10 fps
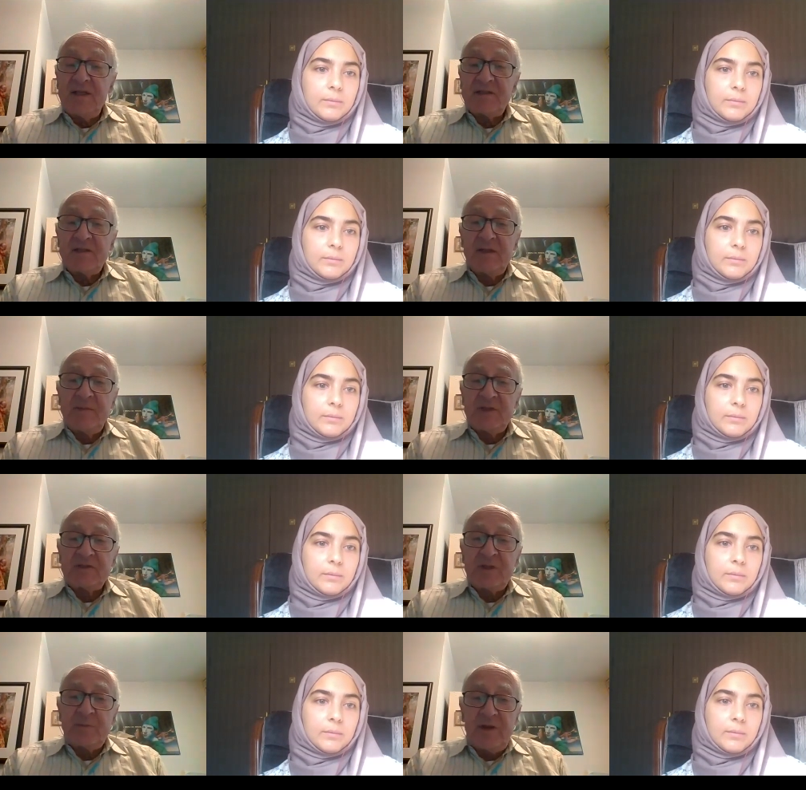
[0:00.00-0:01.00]
Speaker 1: necessarily milk
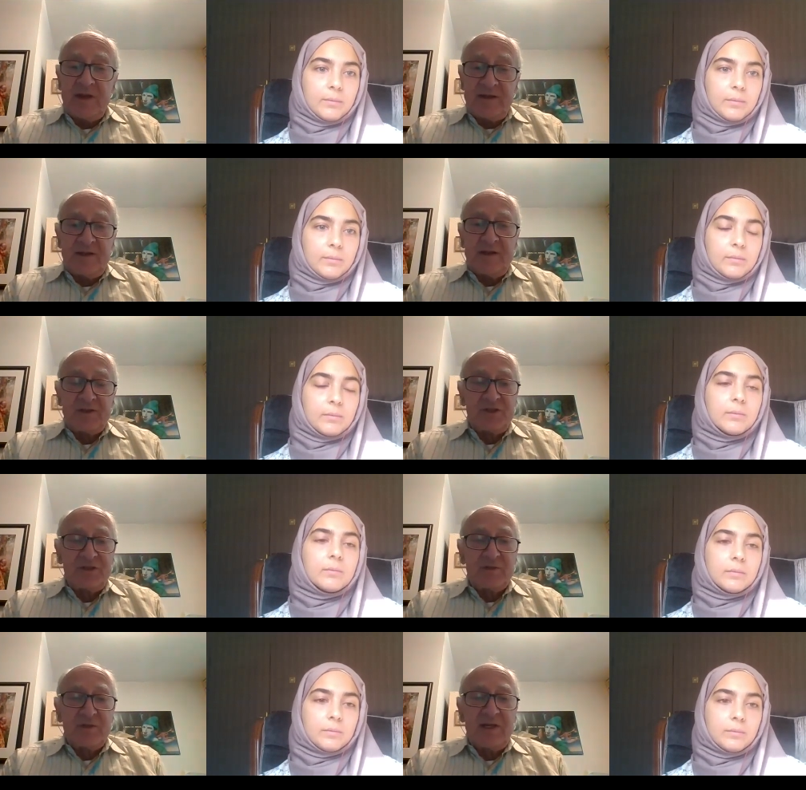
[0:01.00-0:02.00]
supply issue.
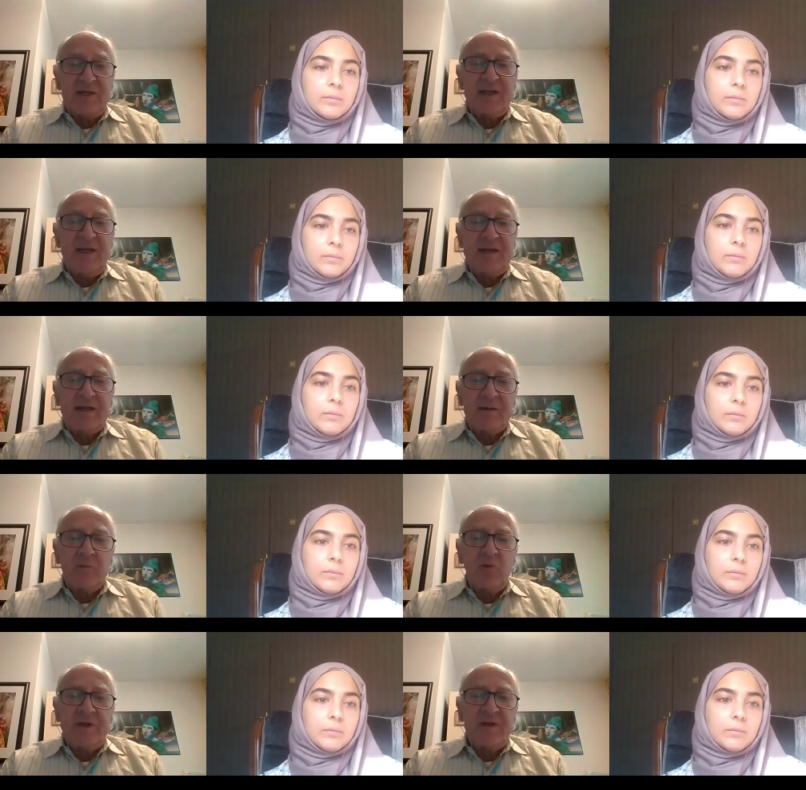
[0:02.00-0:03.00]
And again, I'm,
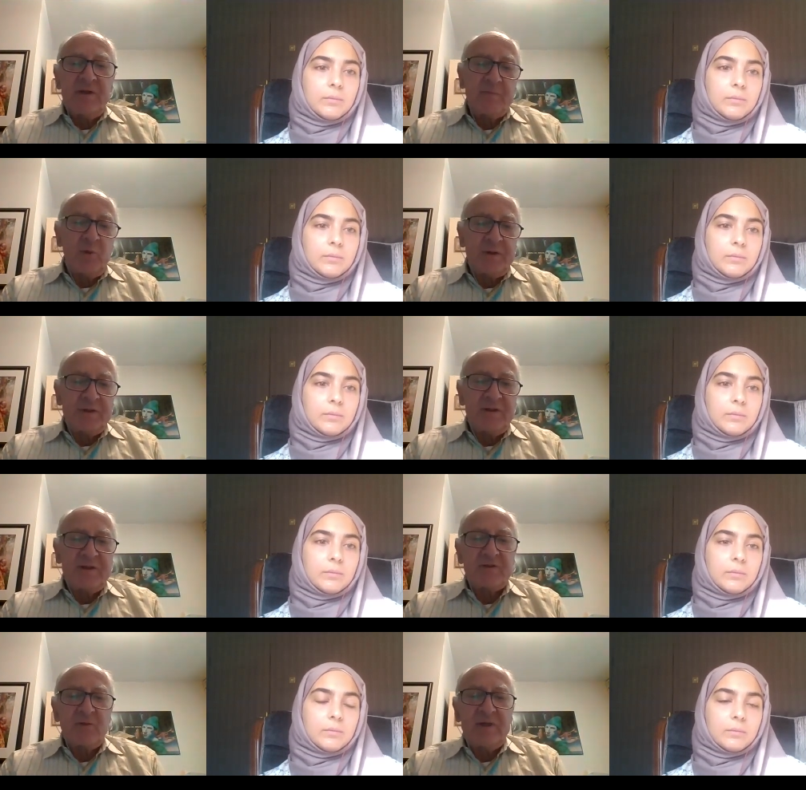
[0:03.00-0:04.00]
one of the important things
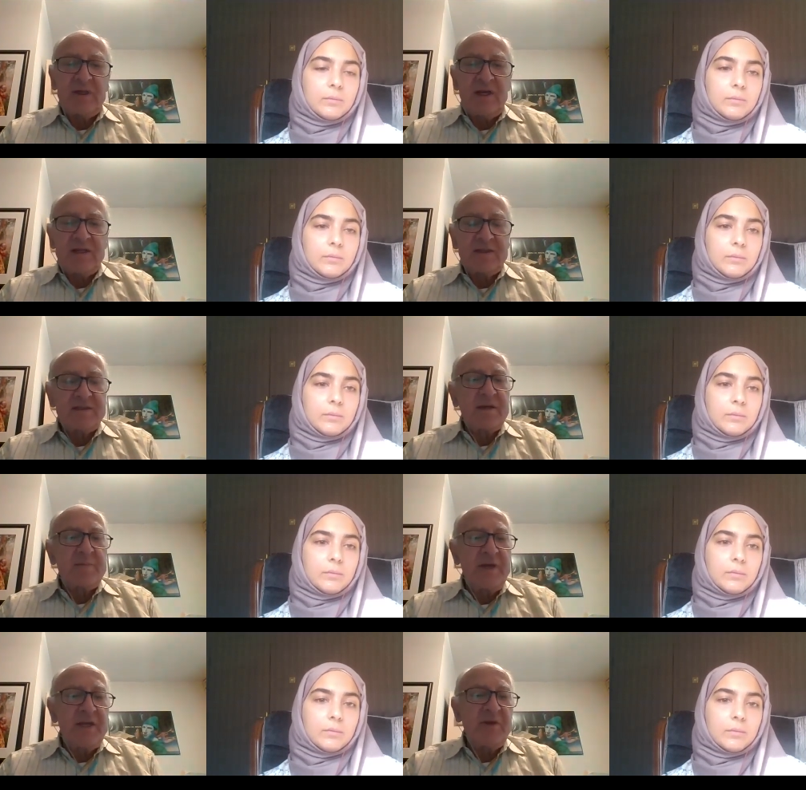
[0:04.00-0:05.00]
to realize is that
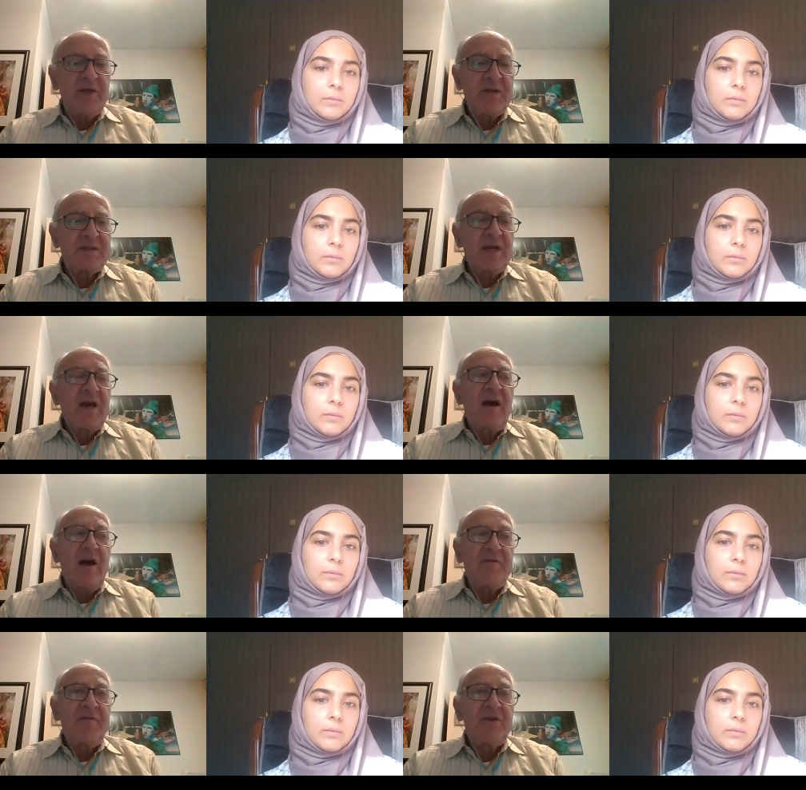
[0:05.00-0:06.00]
babies
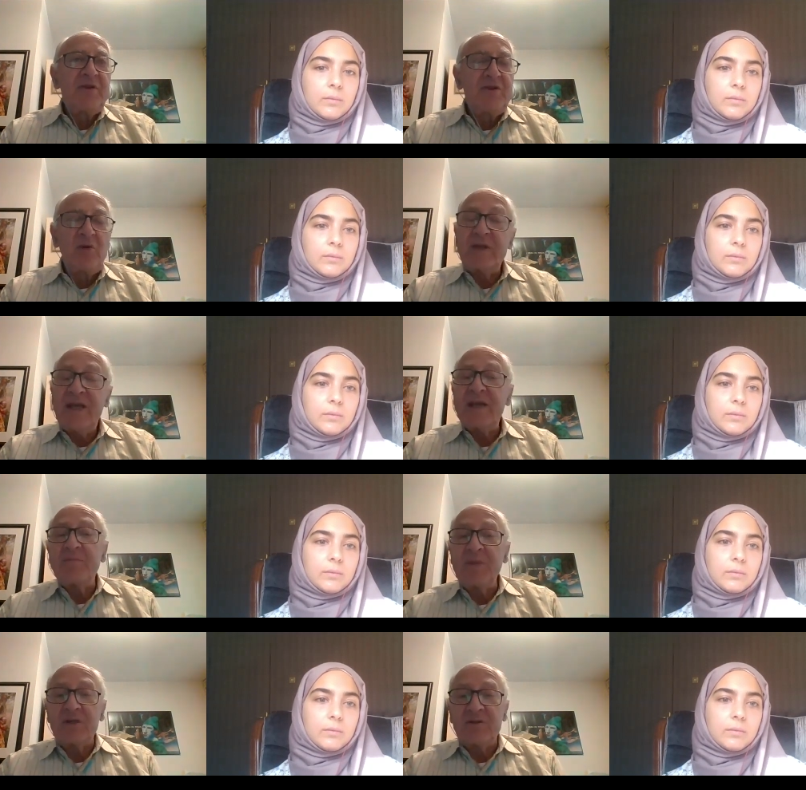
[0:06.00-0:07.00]
often don't get
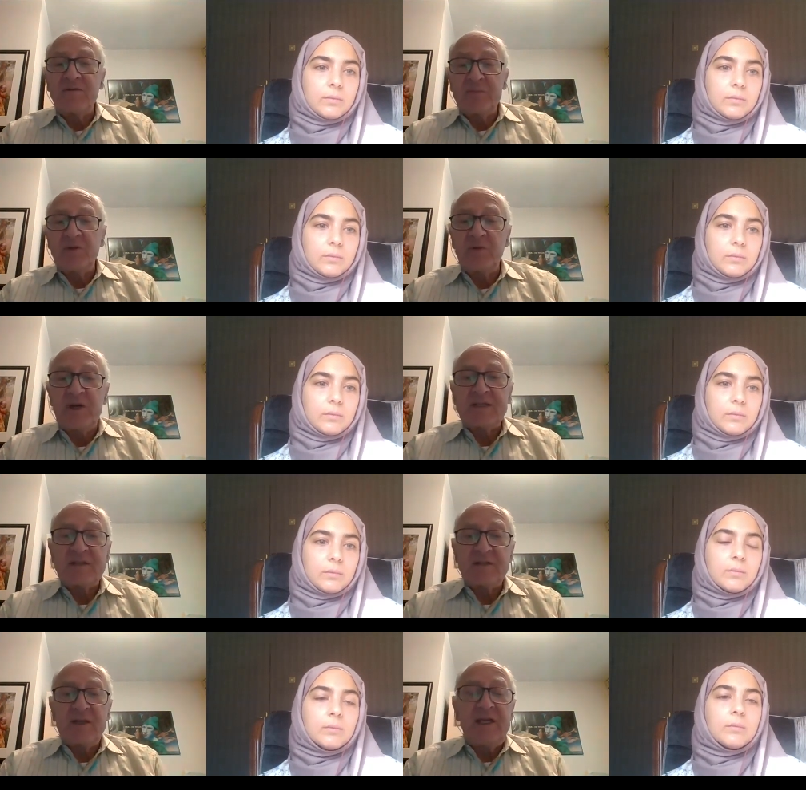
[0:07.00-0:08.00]
milk from the breast,
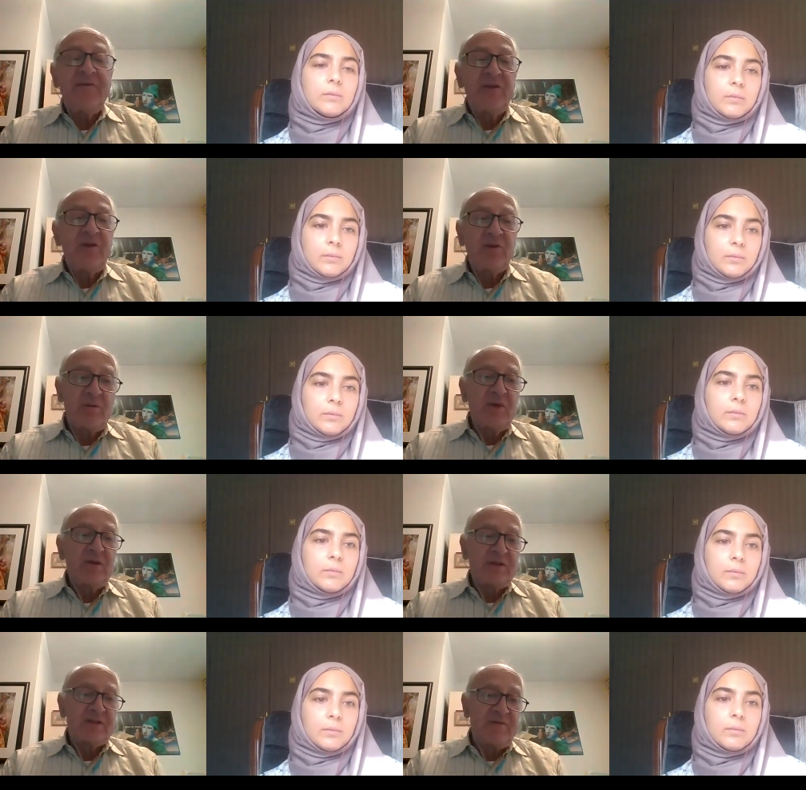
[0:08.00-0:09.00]
even though the milk
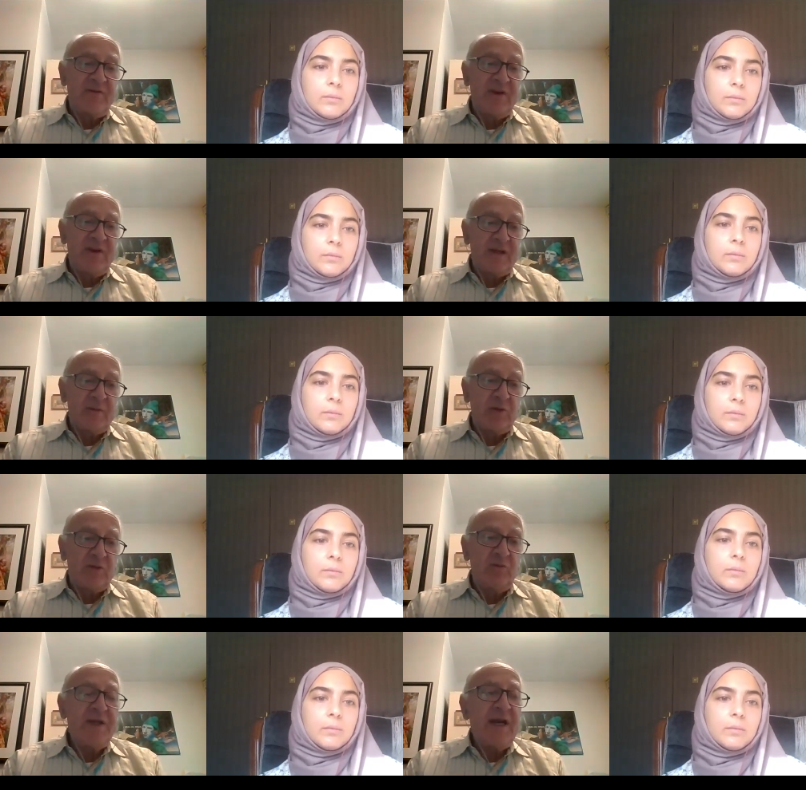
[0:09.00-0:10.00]
is available.
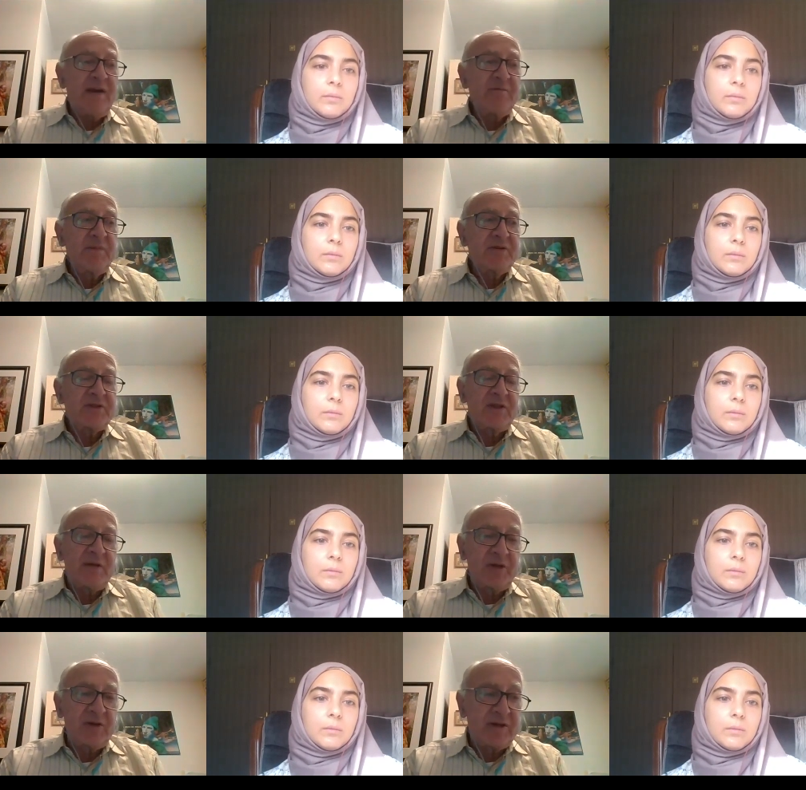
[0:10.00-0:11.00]
We have mothers
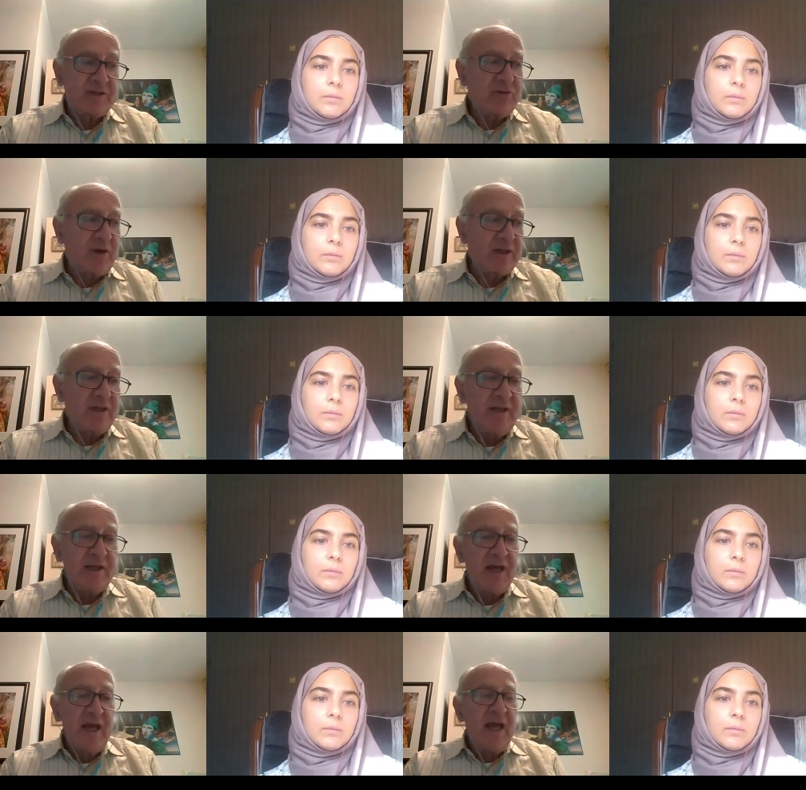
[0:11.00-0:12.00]
coming our, to our clinic
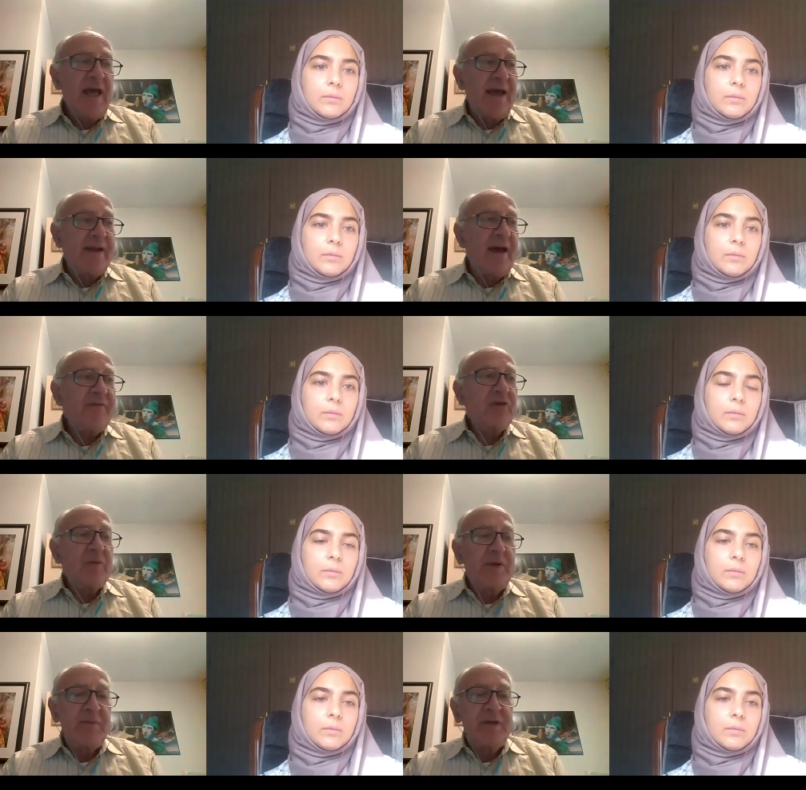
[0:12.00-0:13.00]
and after the
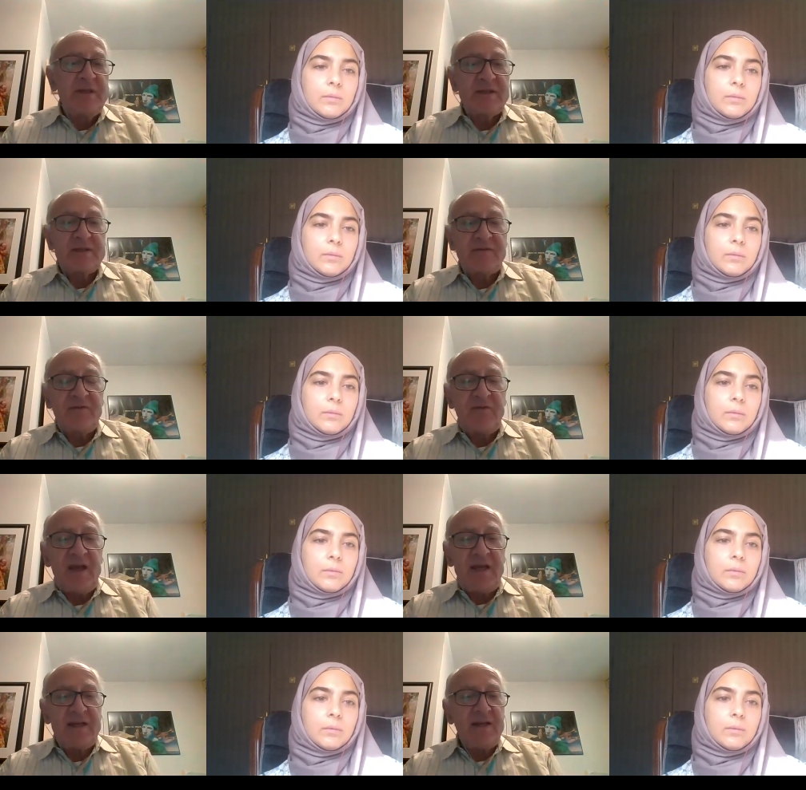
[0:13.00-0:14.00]
baby is
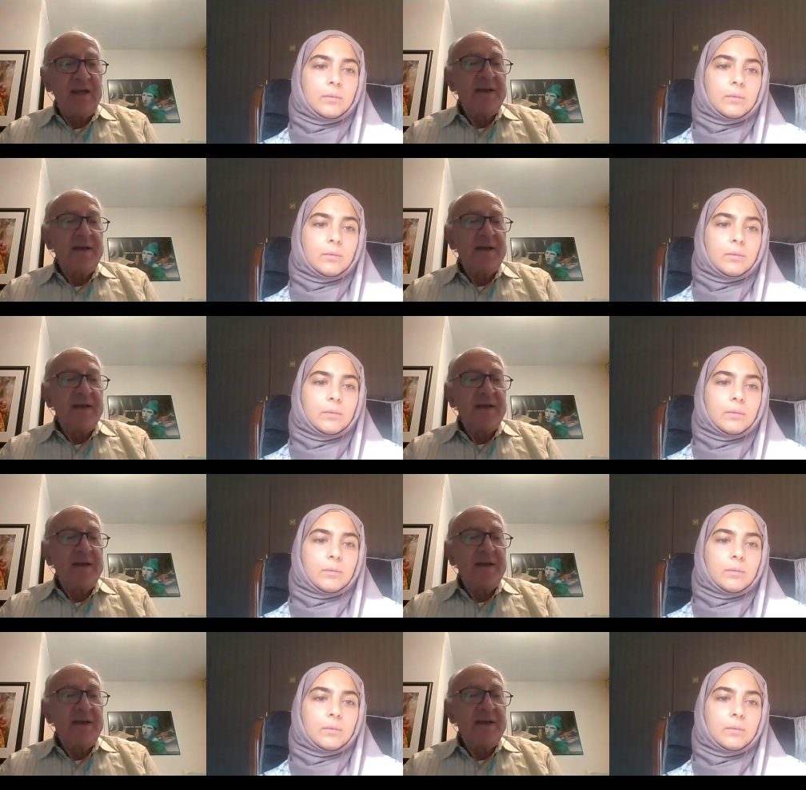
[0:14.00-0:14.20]
fed,